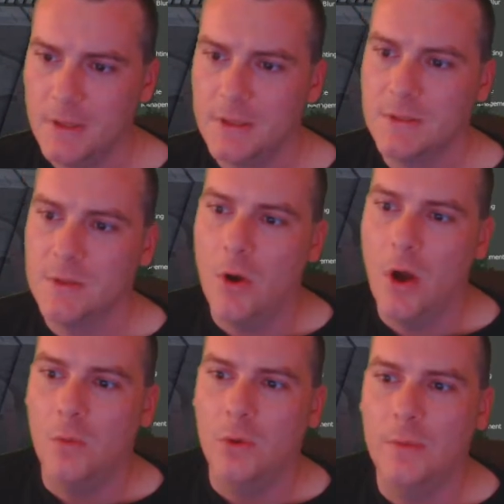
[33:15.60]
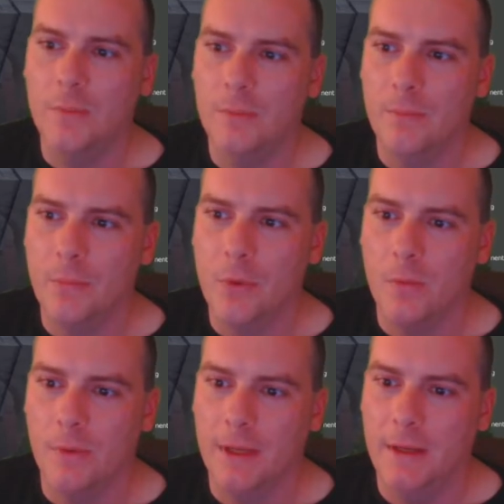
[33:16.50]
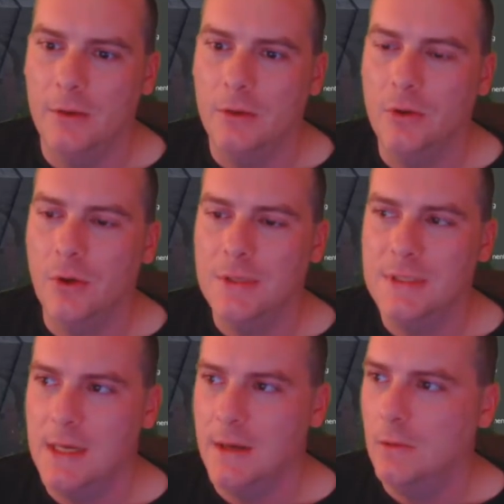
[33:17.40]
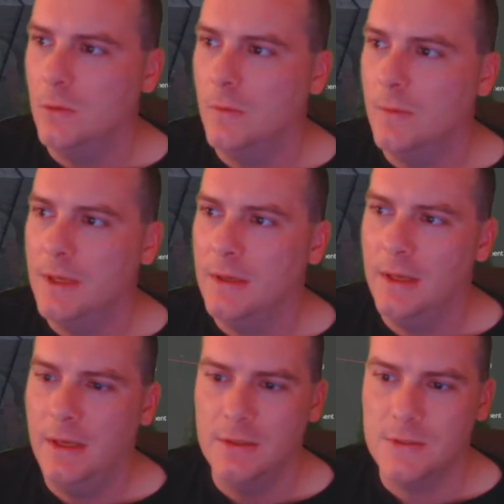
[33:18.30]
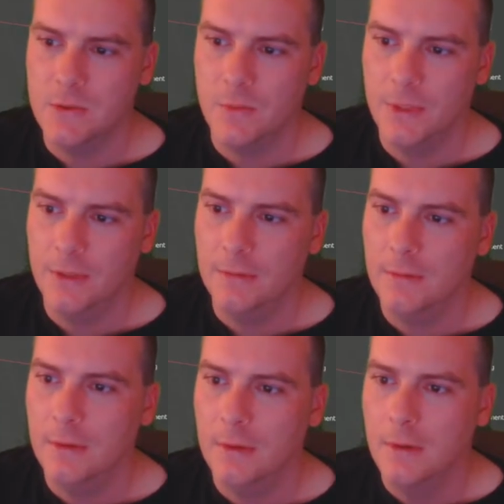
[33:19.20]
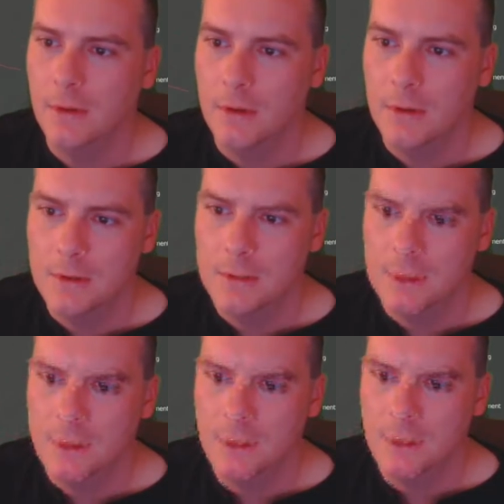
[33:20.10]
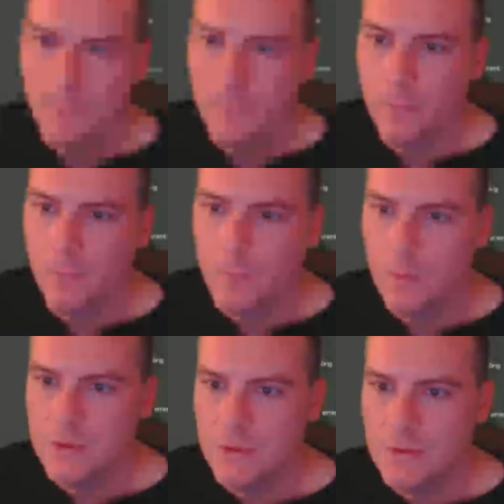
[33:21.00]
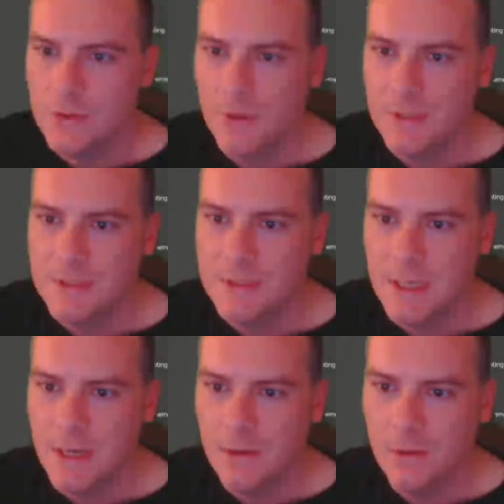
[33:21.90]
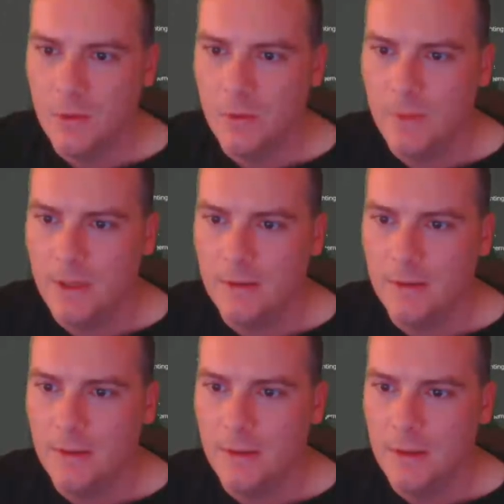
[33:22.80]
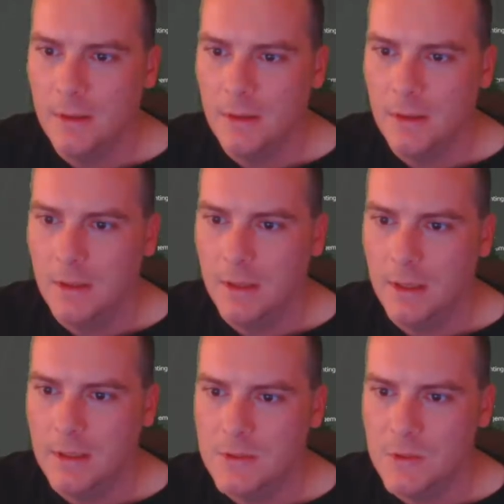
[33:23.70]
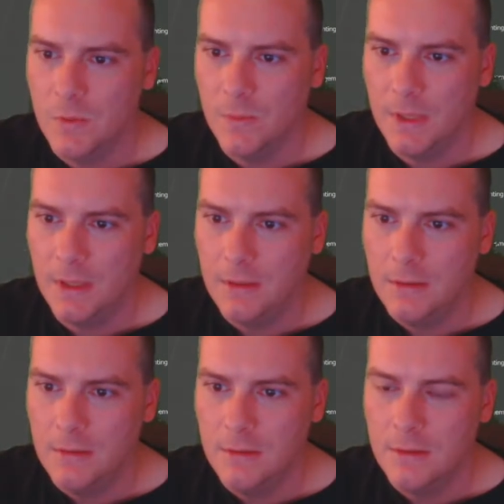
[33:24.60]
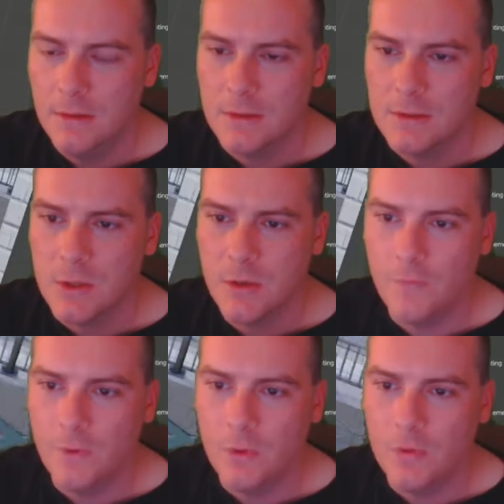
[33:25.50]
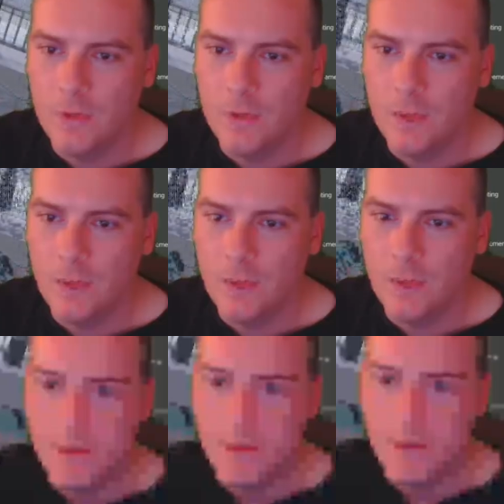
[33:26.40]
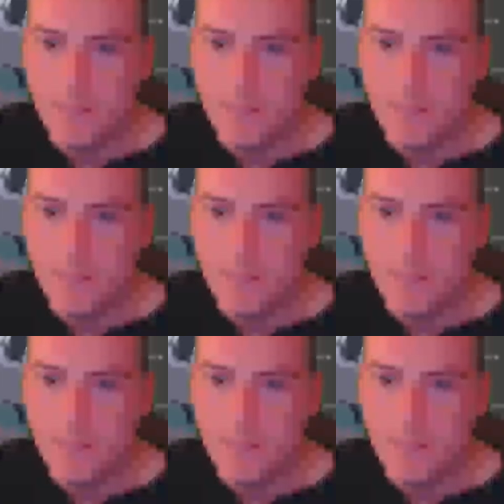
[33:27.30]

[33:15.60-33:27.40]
So I want to probably go down a little bit and zoom in. So what we're going to do is go down a little bit and zoom in. So if we look at the camera here,